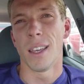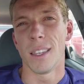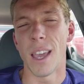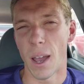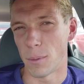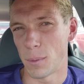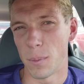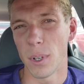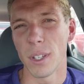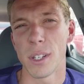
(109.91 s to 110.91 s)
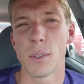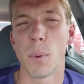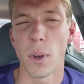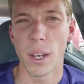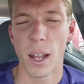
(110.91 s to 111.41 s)
Yeah, it was really
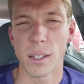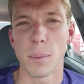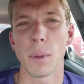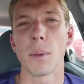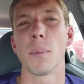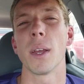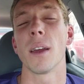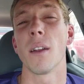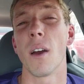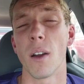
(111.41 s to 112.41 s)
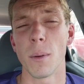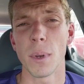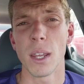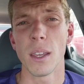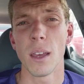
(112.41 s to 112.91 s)
disappointing not to be able to play on
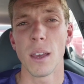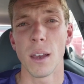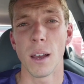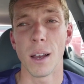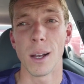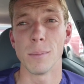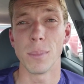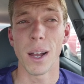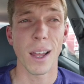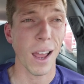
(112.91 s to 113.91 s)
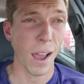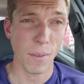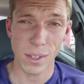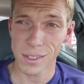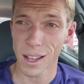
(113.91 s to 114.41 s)
Harmony, but
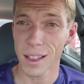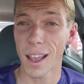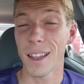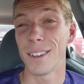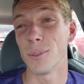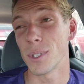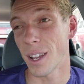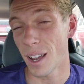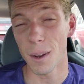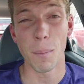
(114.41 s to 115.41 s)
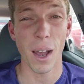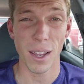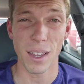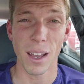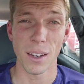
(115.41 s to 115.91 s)
having said that, it was kind of
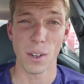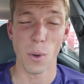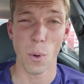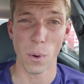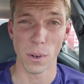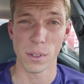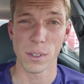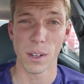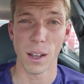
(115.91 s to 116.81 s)
my kind of course.